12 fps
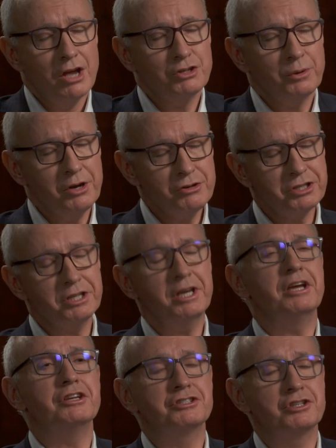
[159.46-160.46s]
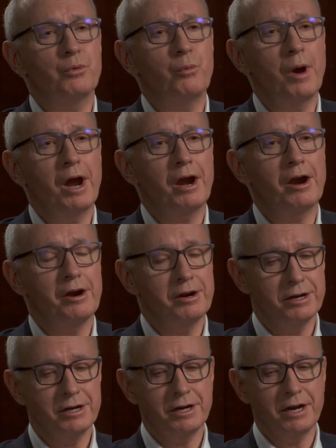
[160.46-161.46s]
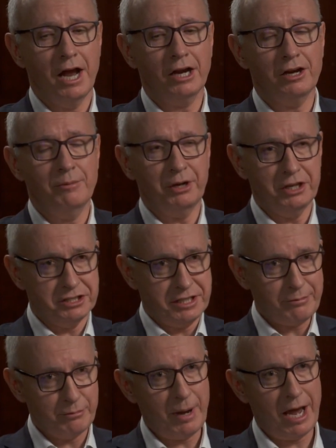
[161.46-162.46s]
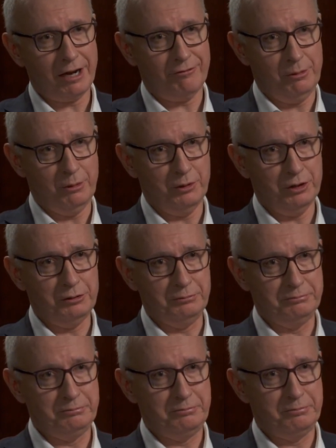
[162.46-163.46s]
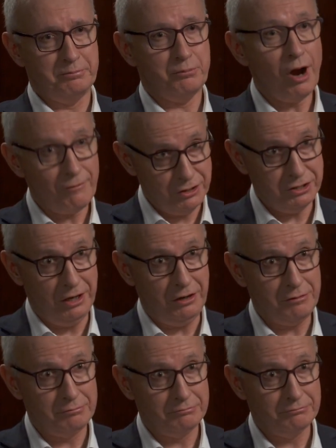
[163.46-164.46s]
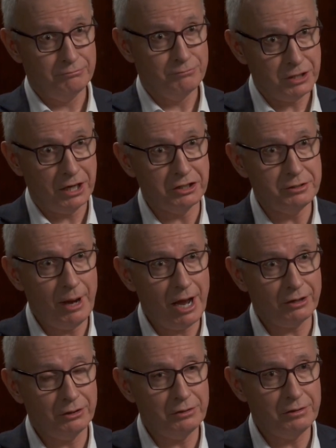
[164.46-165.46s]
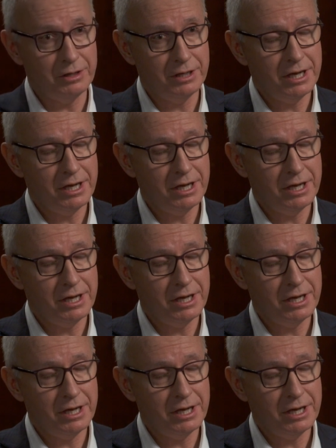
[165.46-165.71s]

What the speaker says: So here's a case where a company stepped back from a real profit center, selling tobacco,